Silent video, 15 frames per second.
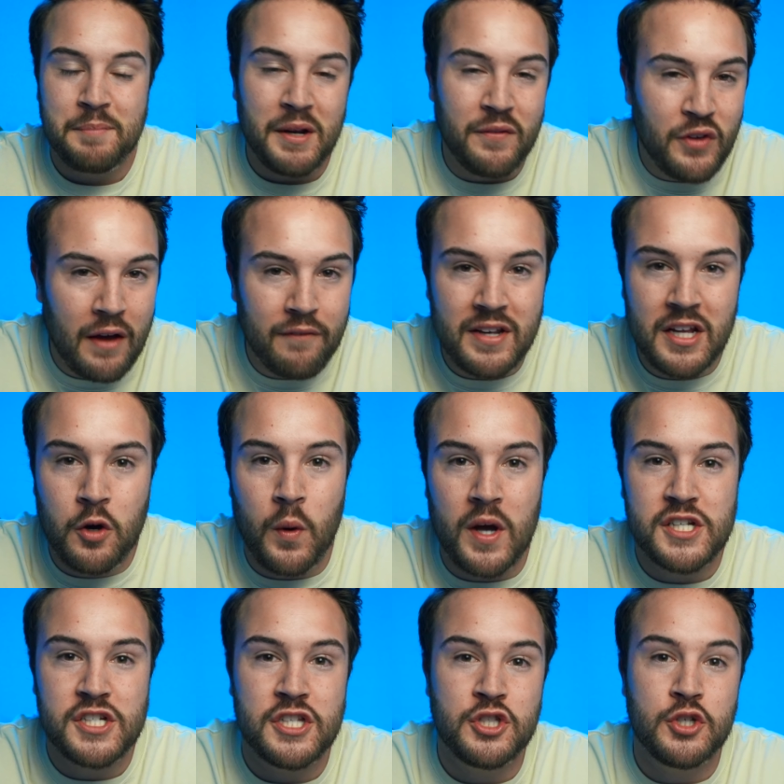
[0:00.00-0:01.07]
But if you have any
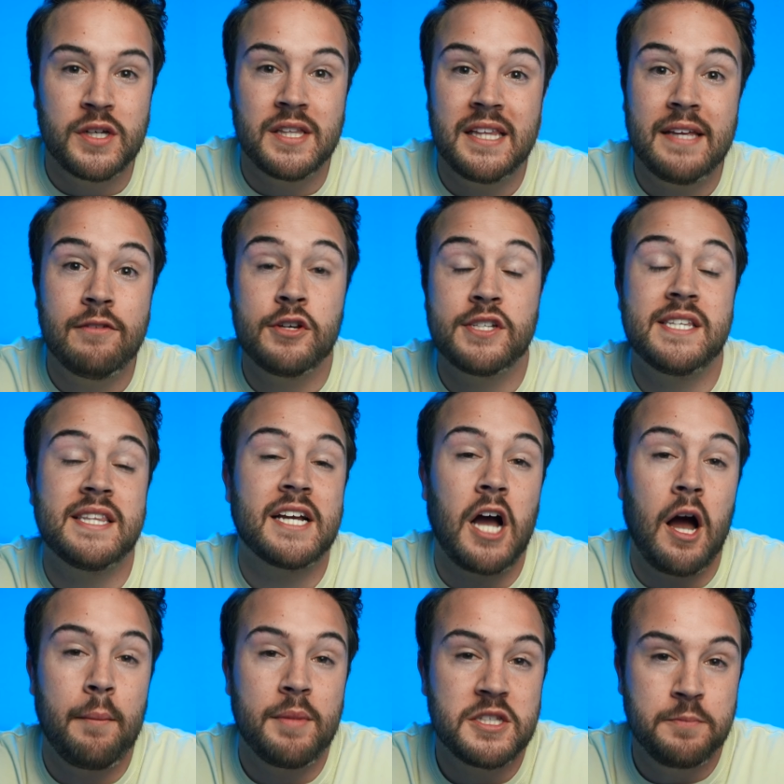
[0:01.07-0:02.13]
questions, you can leave those in the
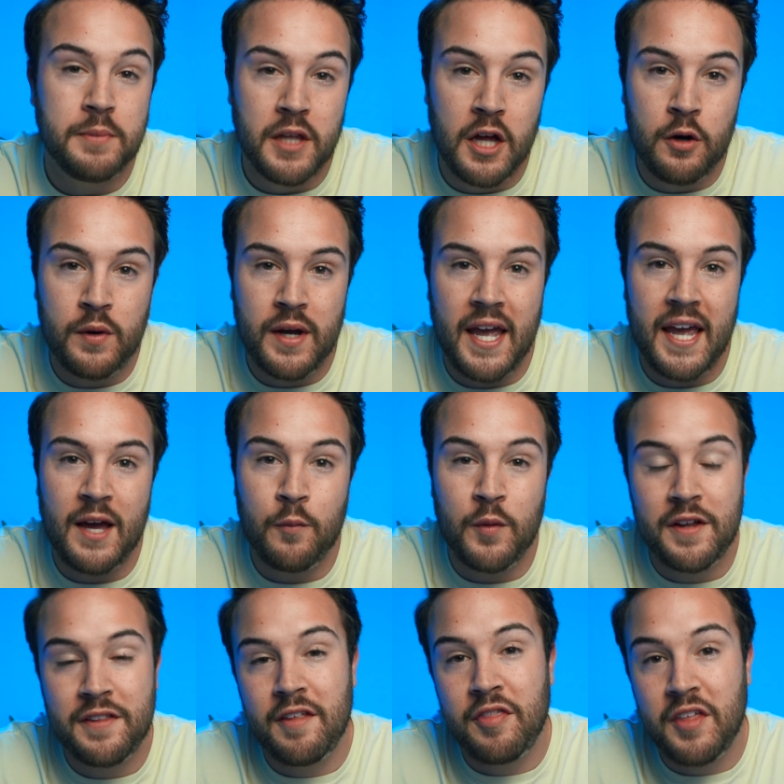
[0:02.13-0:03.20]
comments below and one
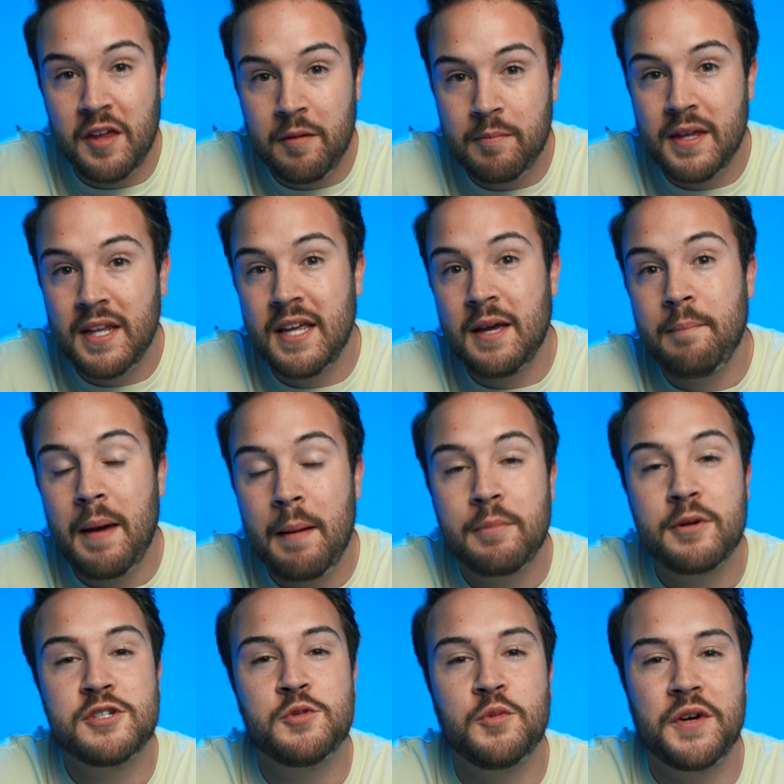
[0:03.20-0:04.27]
of the Think Media
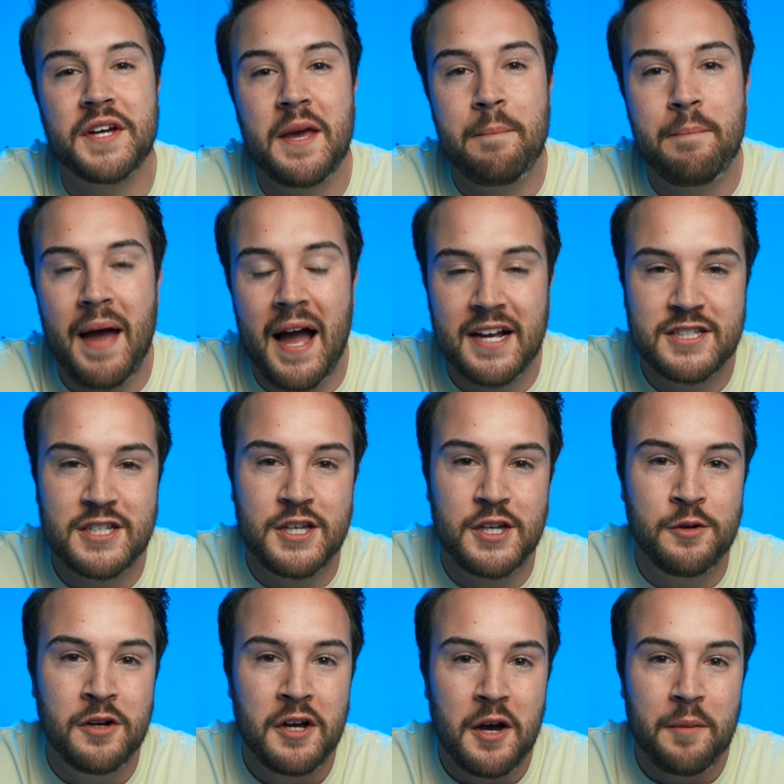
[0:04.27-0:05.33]
members will get back to
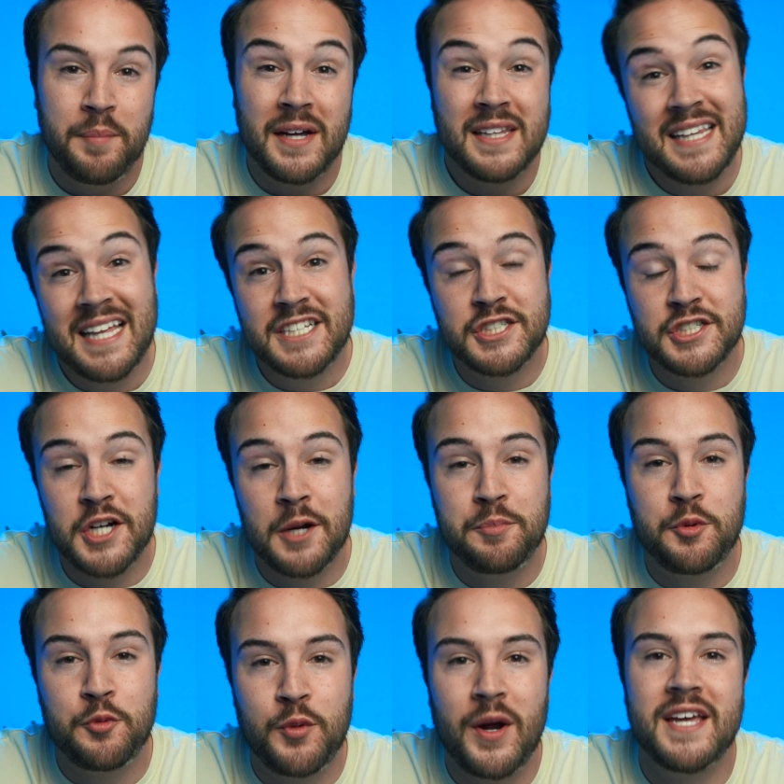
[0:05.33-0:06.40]
you. But let's
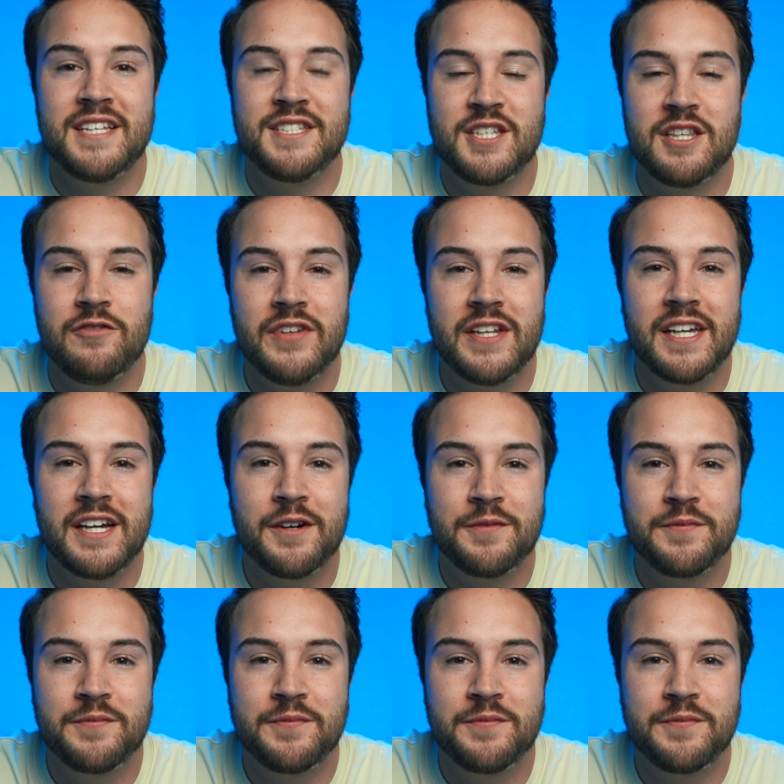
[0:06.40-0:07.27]
jump right into the video.